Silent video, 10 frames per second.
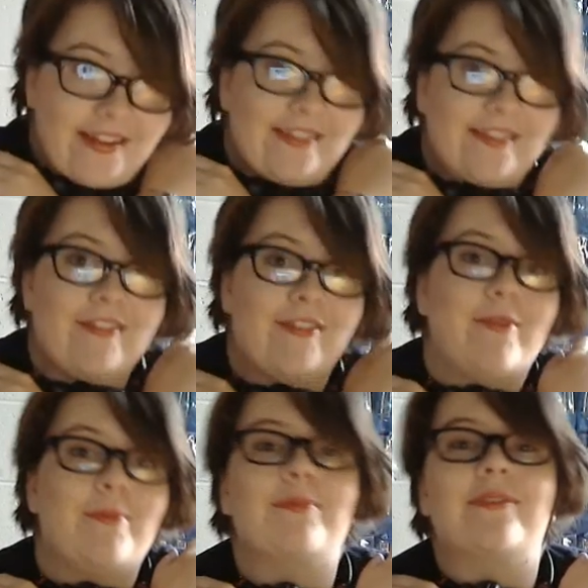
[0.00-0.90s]
and they're
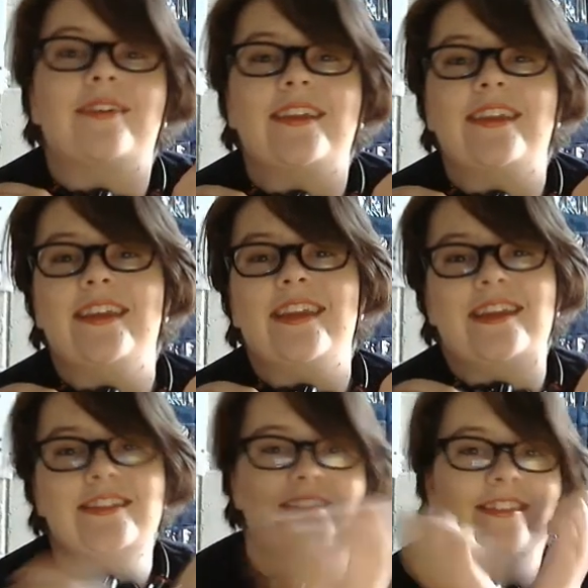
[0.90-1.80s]
so pretty, and
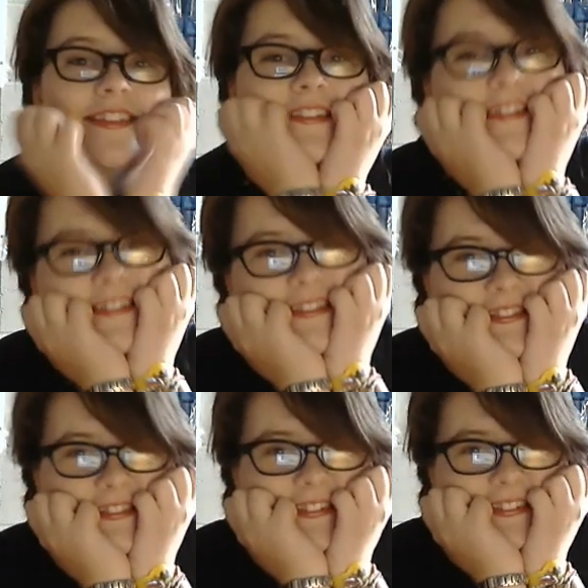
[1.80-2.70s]
I just.
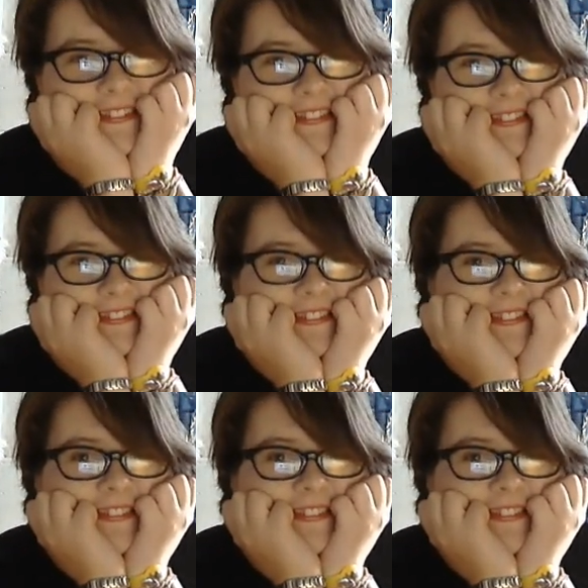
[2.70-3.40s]
Oh.